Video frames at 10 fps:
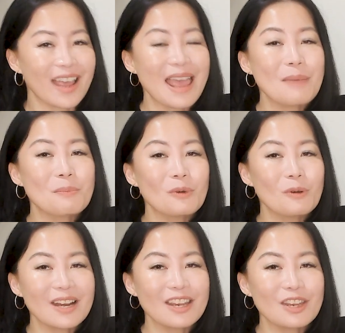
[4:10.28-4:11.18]
and
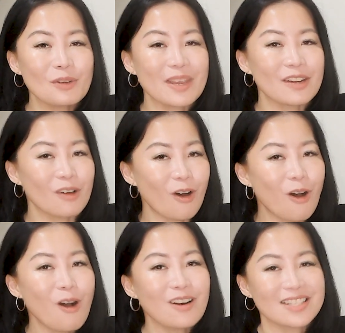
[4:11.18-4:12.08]
pulling you in
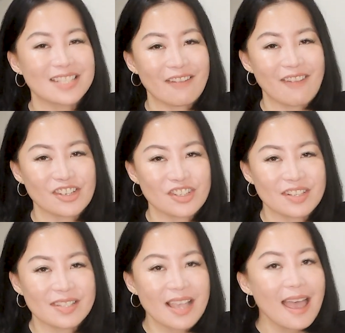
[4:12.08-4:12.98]
all
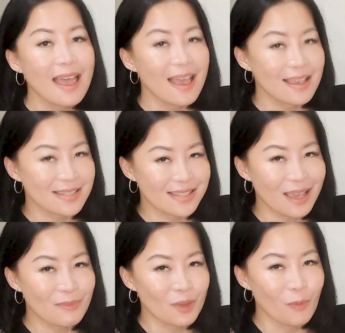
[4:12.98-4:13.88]
directions except
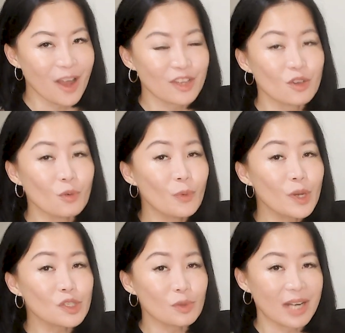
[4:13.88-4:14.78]
the one you wish
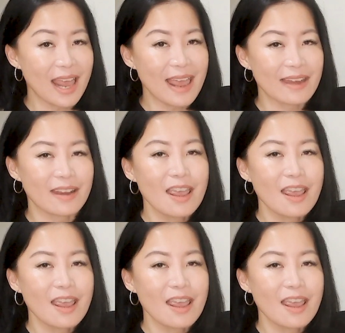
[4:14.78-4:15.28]
to land,